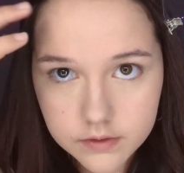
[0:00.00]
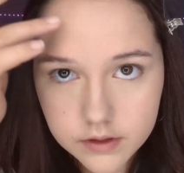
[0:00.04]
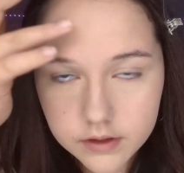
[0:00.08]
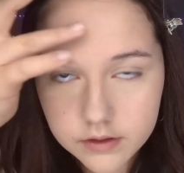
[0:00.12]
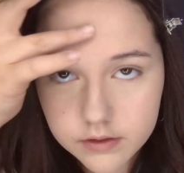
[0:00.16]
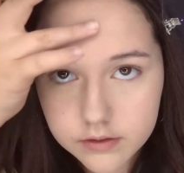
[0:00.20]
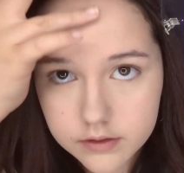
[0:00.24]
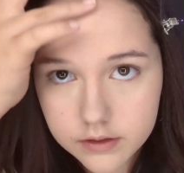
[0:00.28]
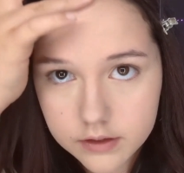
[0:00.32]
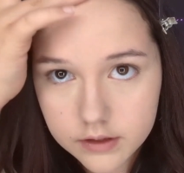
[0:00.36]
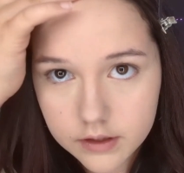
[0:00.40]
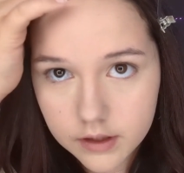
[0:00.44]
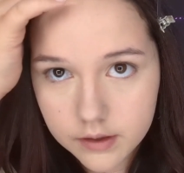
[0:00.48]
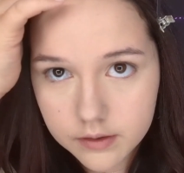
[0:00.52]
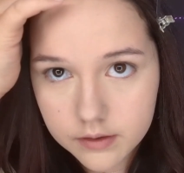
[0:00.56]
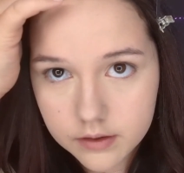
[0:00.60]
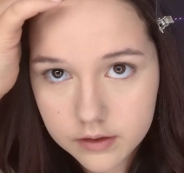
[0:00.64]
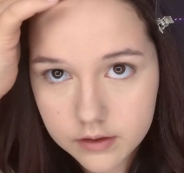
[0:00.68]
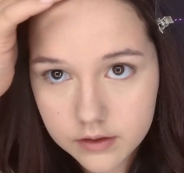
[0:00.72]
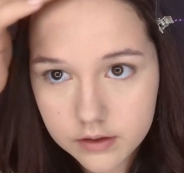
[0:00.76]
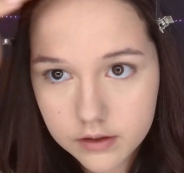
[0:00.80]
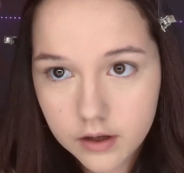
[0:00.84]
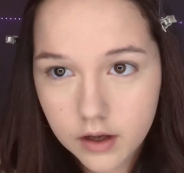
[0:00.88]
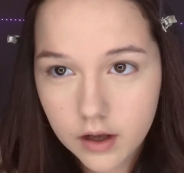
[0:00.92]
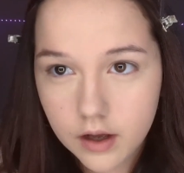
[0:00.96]
I don't think I
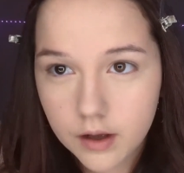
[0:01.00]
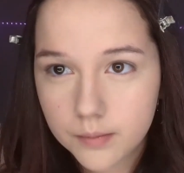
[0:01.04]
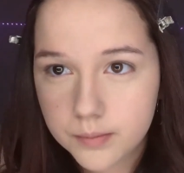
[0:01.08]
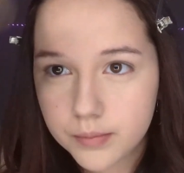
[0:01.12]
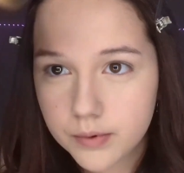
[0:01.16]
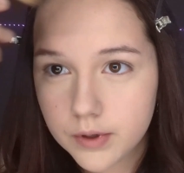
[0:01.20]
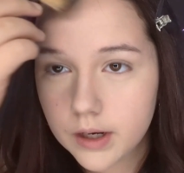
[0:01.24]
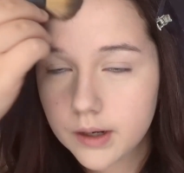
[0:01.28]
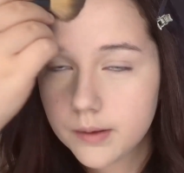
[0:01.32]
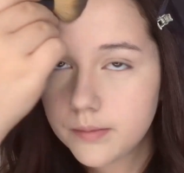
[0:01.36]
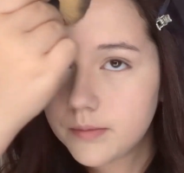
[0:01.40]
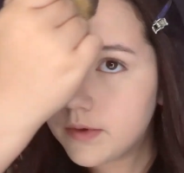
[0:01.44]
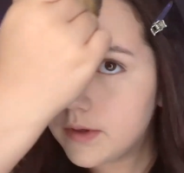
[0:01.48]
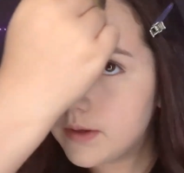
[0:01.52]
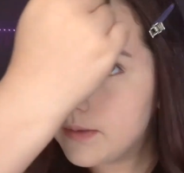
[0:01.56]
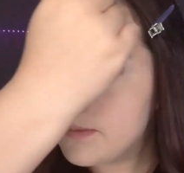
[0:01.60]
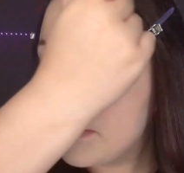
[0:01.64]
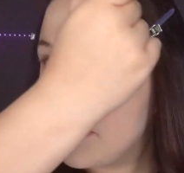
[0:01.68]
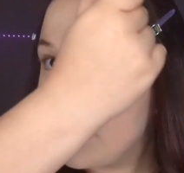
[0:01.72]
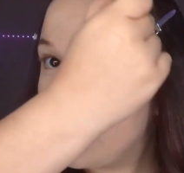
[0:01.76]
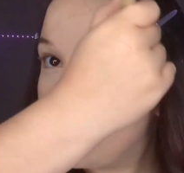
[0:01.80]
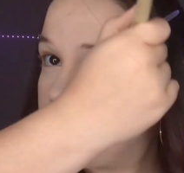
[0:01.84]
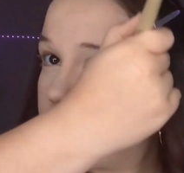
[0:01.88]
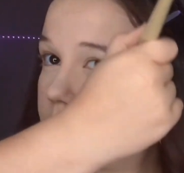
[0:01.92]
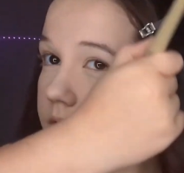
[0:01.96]
got primer up
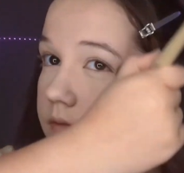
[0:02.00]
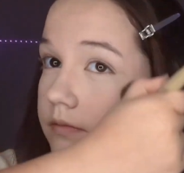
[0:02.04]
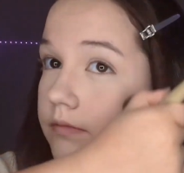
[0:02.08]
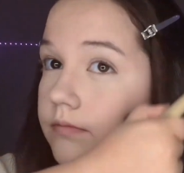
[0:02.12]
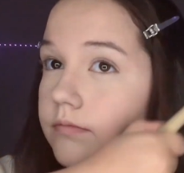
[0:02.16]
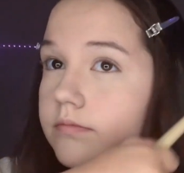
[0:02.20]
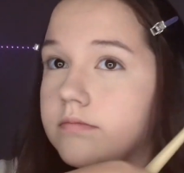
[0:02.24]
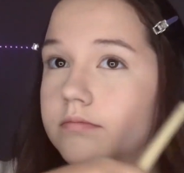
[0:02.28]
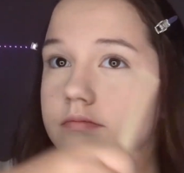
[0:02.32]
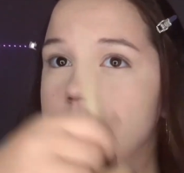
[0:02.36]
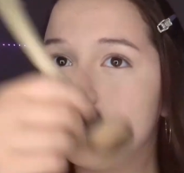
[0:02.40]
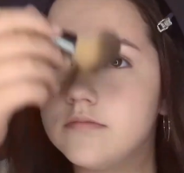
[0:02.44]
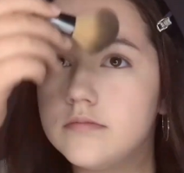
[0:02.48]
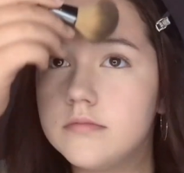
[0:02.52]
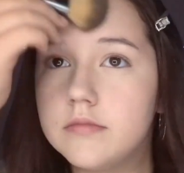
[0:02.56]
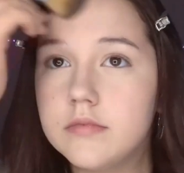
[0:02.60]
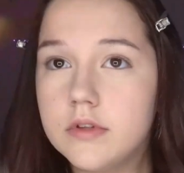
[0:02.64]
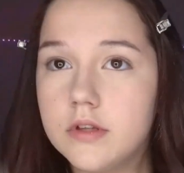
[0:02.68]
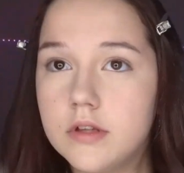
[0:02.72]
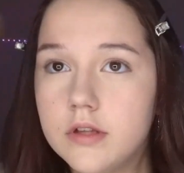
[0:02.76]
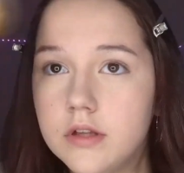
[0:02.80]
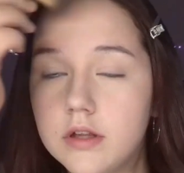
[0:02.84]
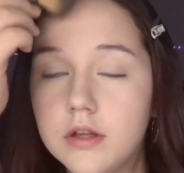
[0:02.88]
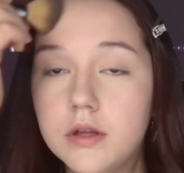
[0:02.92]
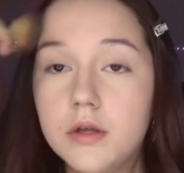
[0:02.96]
there.
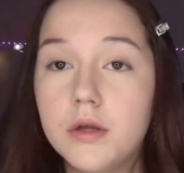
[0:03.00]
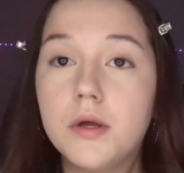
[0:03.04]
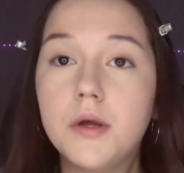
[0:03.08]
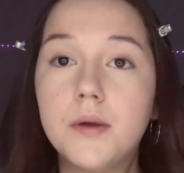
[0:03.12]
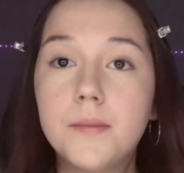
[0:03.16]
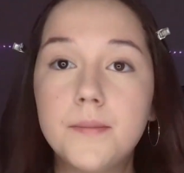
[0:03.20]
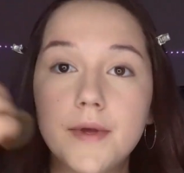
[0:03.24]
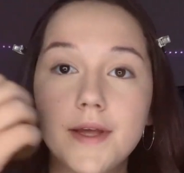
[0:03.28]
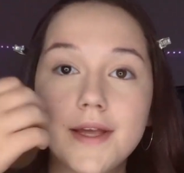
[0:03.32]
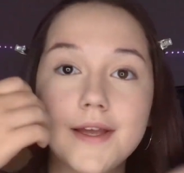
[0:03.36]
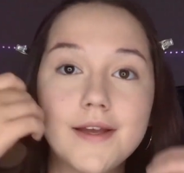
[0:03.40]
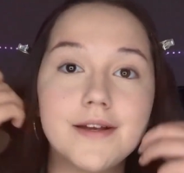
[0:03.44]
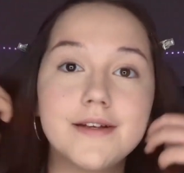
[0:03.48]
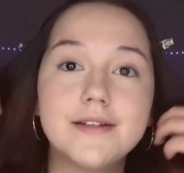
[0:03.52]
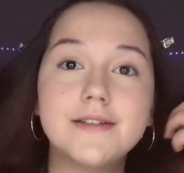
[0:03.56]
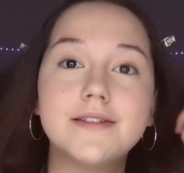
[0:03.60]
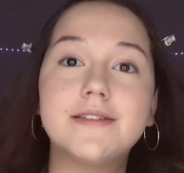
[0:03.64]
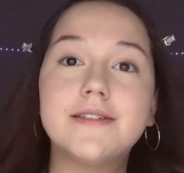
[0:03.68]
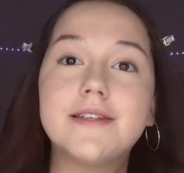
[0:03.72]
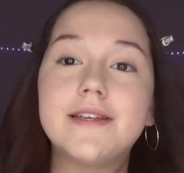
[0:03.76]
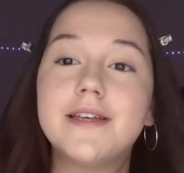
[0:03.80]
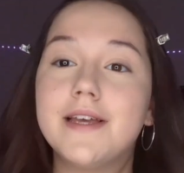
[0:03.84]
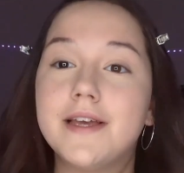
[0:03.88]
My hair's